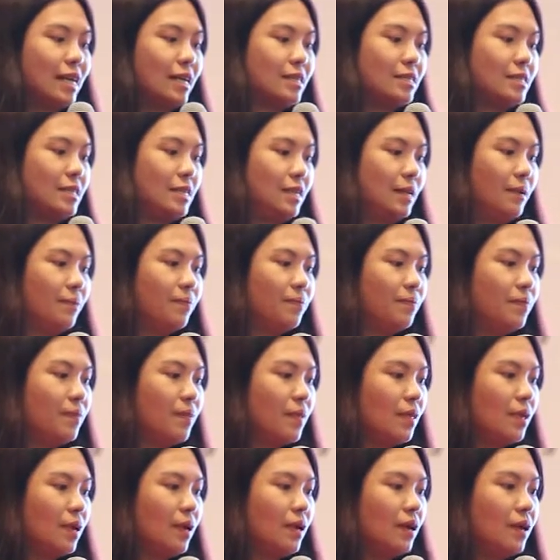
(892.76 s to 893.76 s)

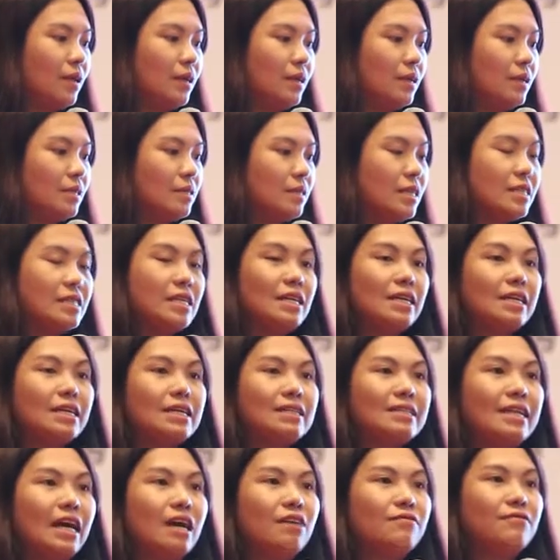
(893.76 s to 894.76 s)
environment, and the society.
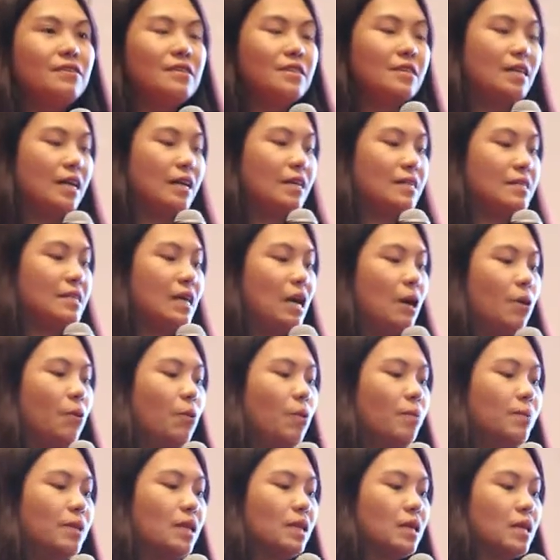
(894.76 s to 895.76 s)

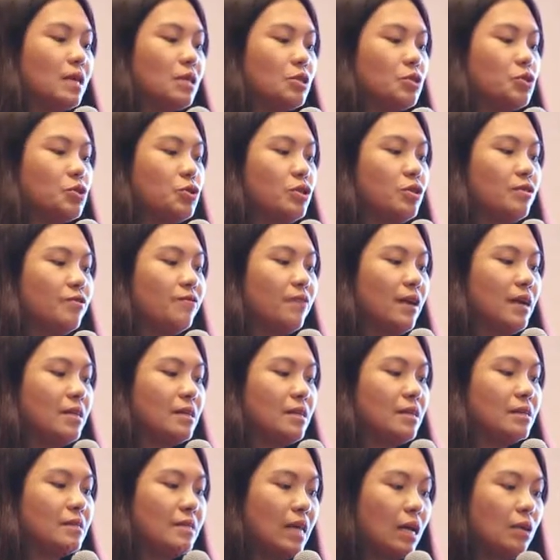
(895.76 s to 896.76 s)
I want to
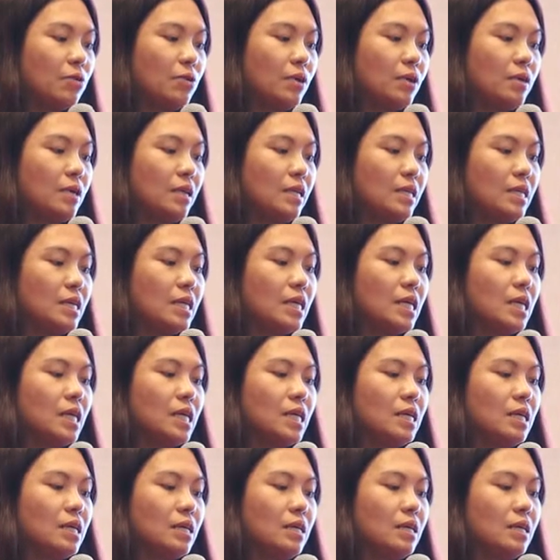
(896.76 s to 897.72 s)
share with you about